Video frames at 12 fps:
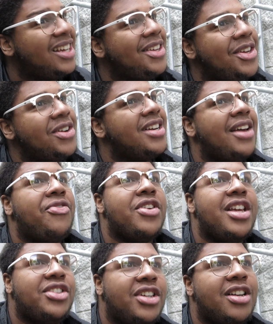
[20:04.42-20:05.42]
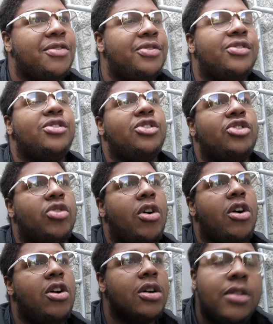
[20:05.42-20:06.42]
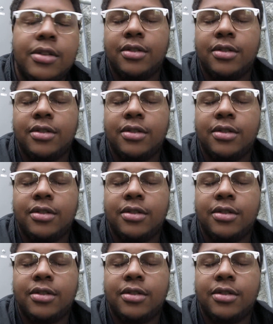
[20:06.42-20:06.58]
your definition of strong